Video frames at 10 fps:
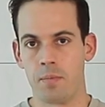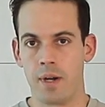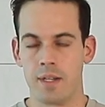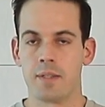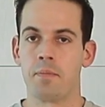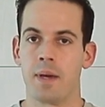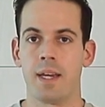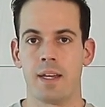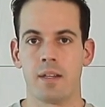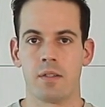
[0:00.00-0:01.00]
pots and
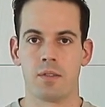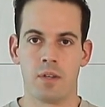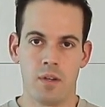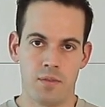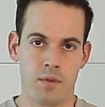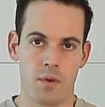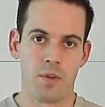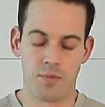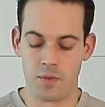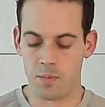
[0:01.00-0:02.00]
pans for
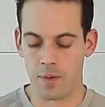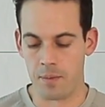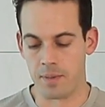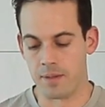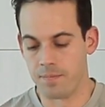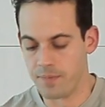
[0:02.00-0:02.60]
your food prepping,